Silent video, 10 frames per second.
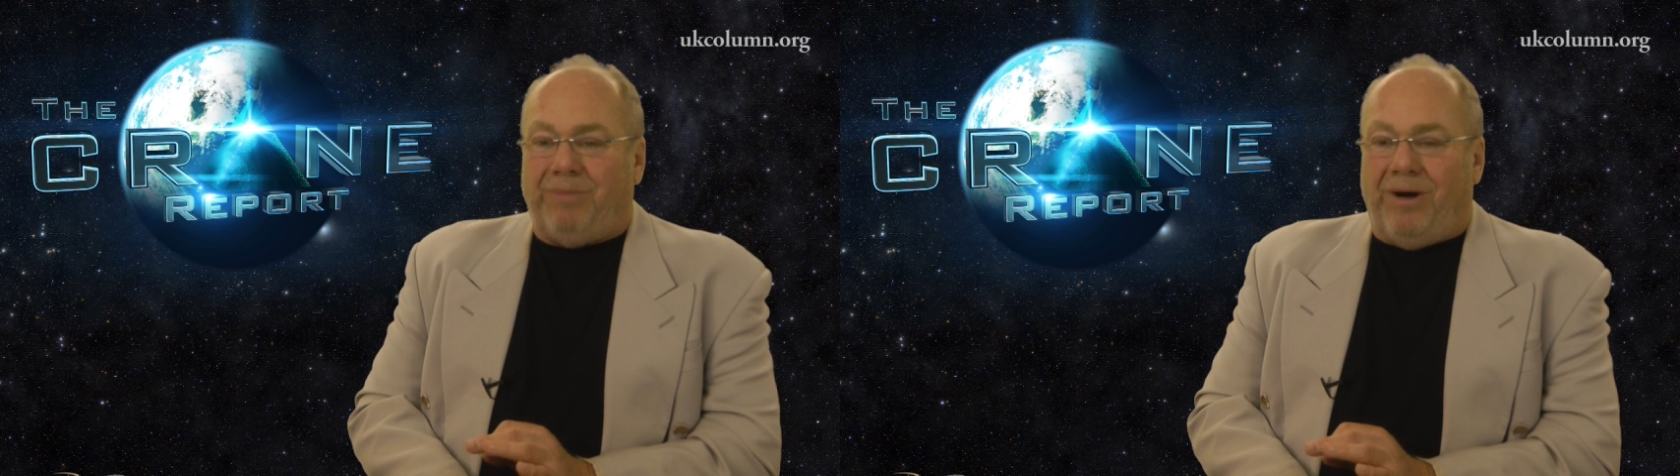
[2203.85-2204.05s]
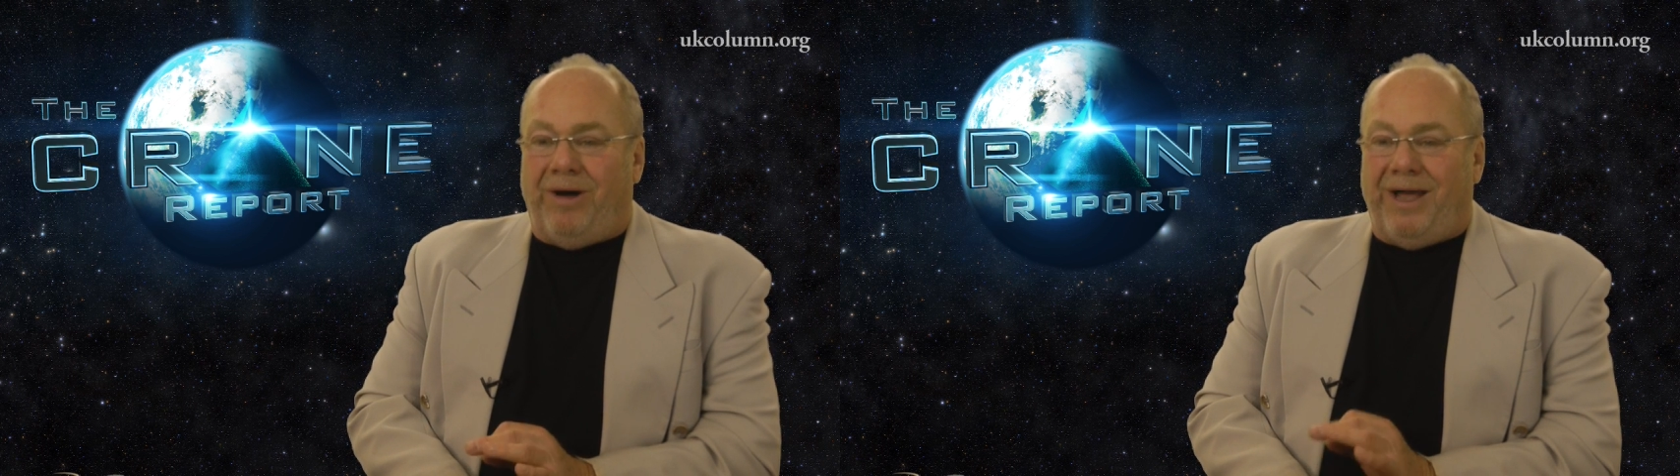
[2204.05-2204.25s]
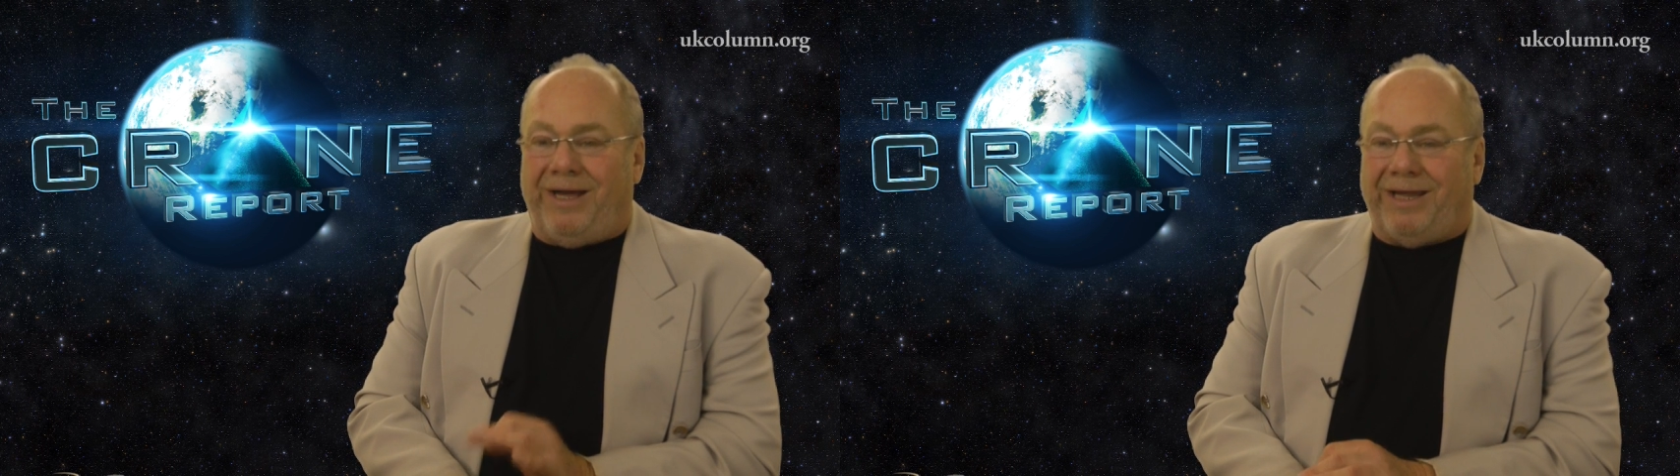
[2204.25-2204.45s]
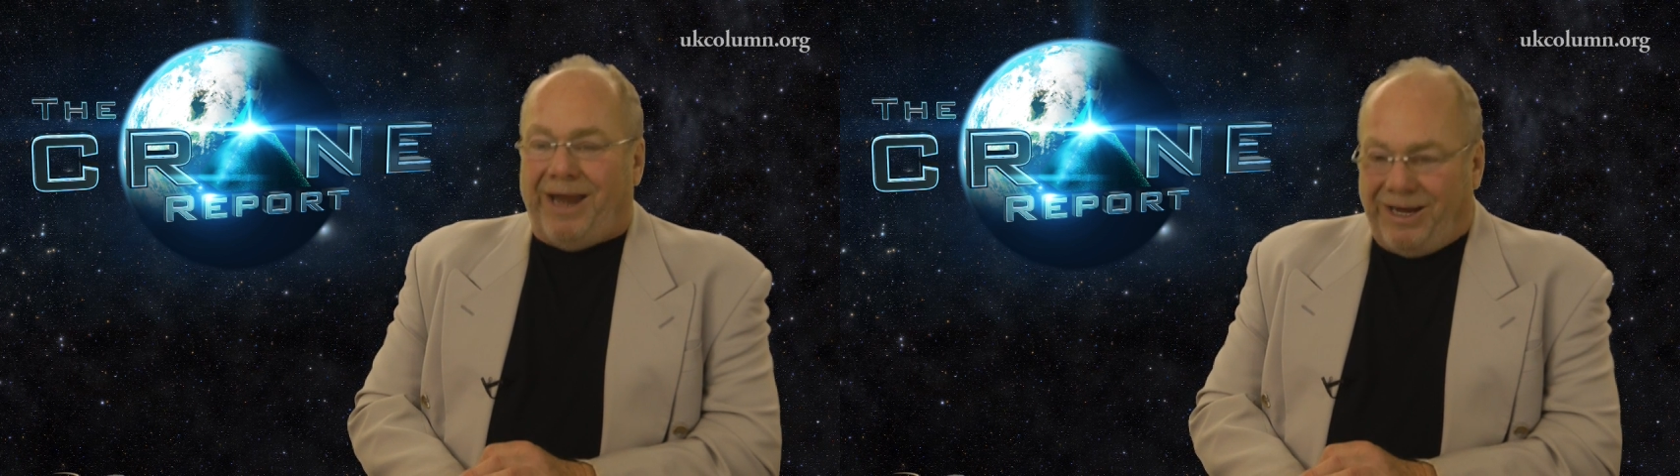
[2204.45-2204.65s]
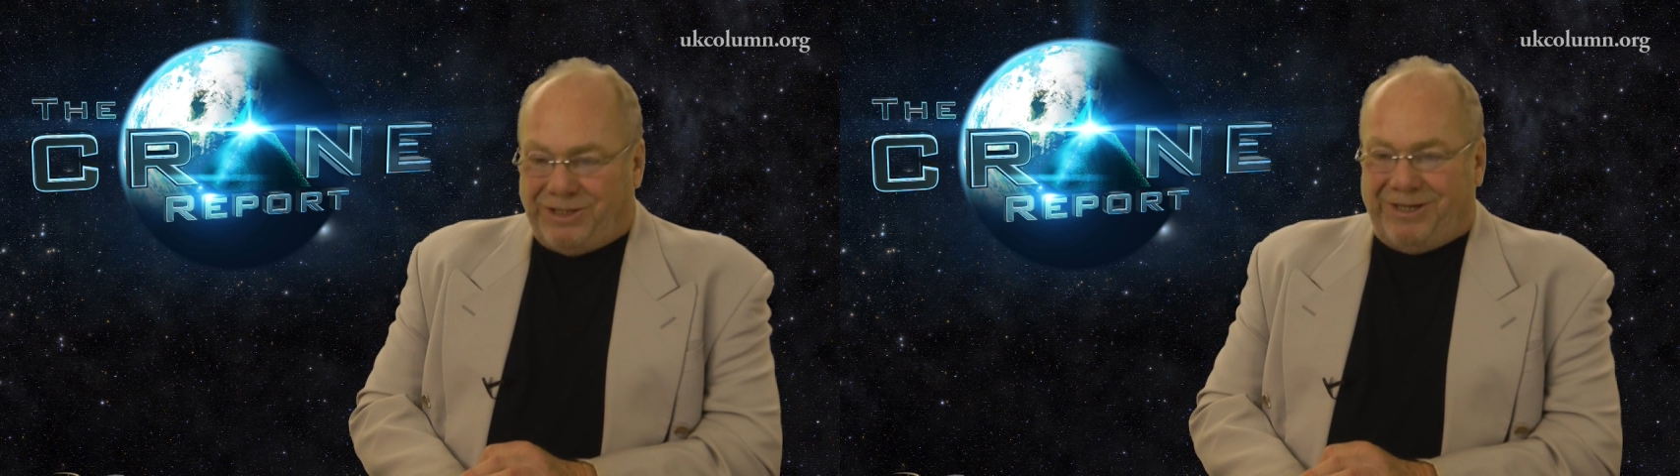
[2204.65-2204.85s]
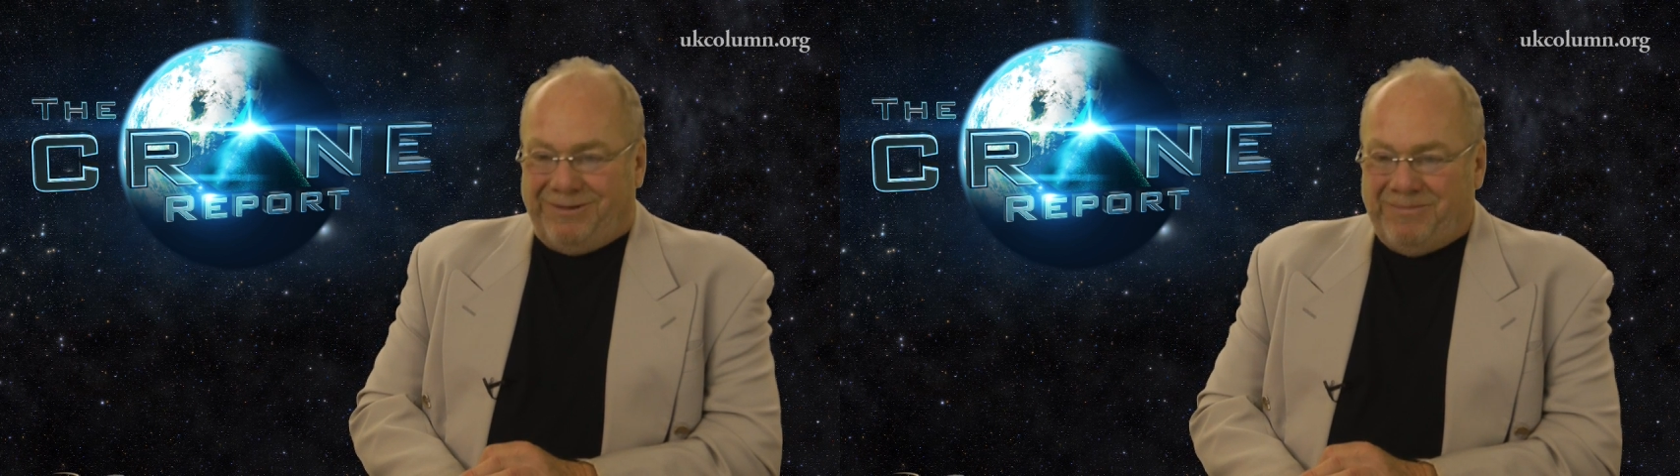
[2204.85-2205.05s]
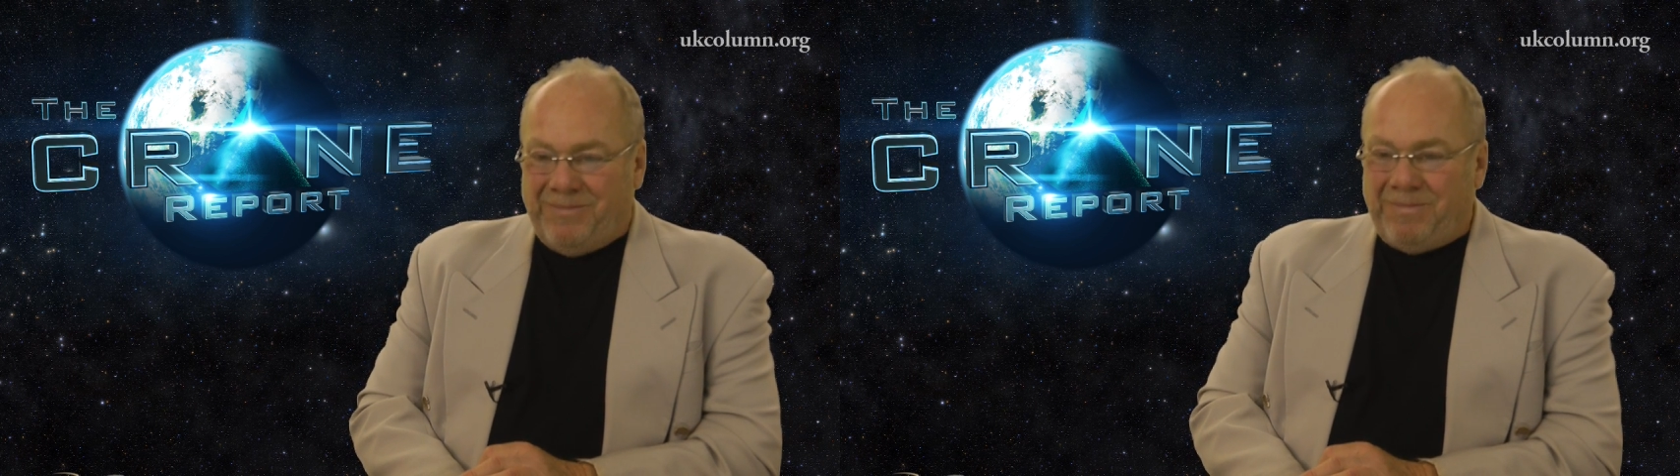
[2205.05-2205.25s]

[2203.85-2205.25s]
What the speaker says: by an election.